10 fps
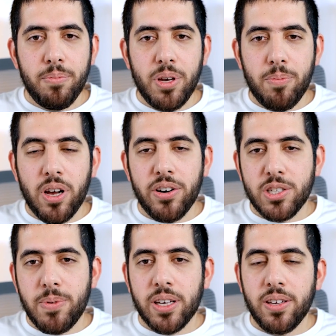people are
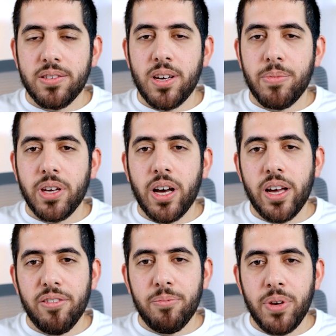expecting something
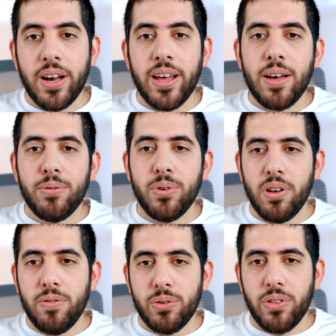high of me and i have to
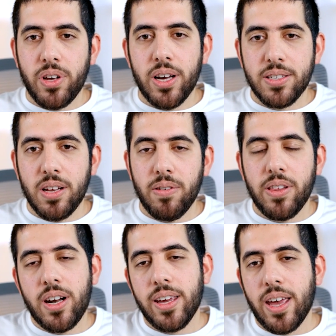deliver to the highest level
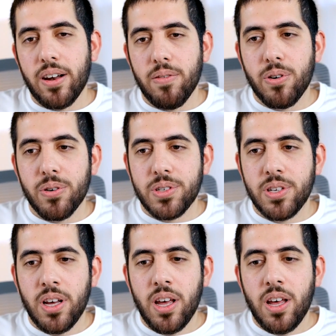that i can of
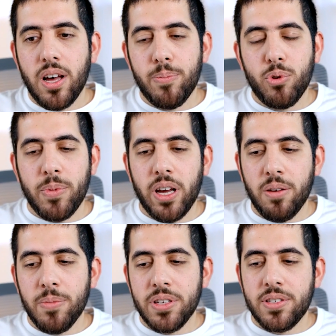course up to my
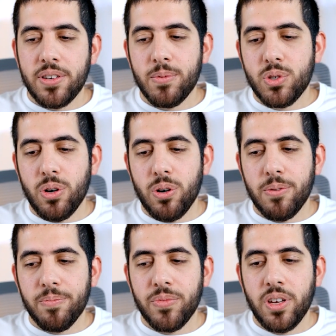limits
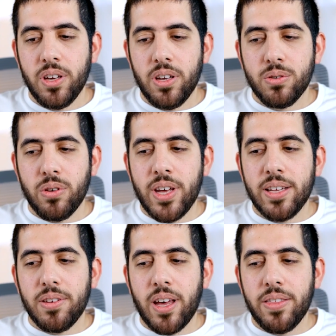so so
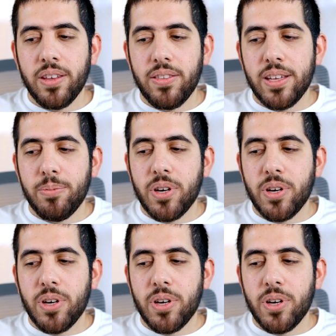that i think that